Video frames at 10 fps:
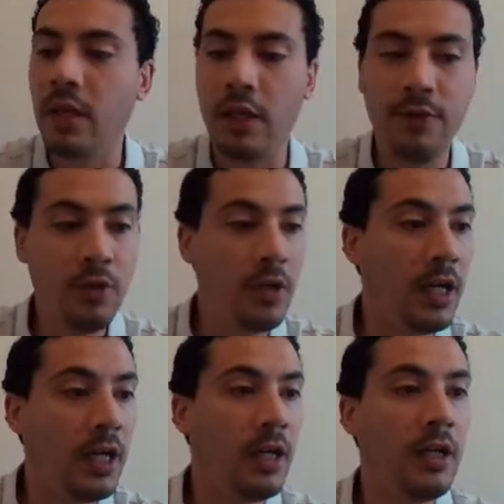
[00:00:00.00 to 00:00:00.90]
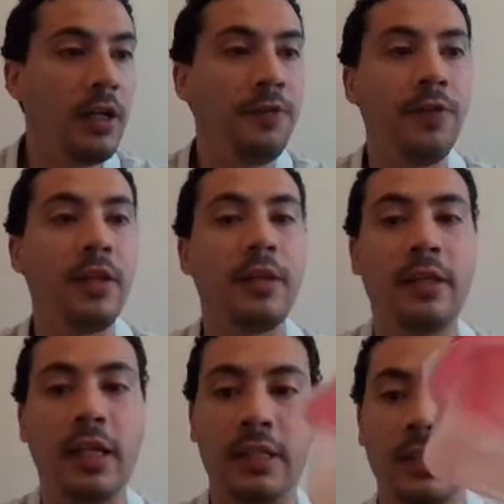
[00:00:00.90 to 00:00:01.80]
if you have
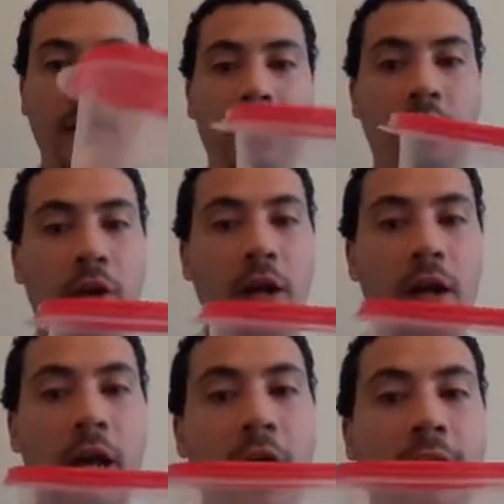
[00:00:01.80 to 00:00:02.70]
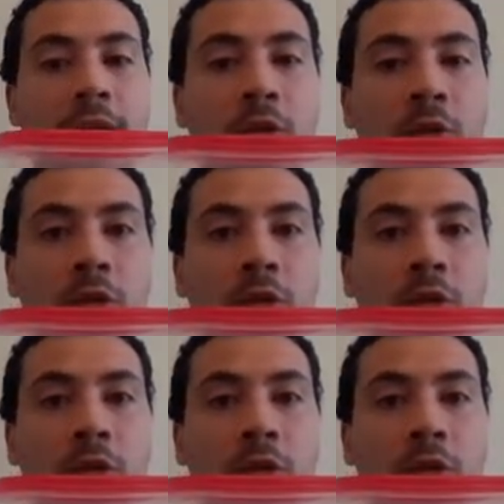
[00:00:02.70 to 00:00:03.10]
this here and you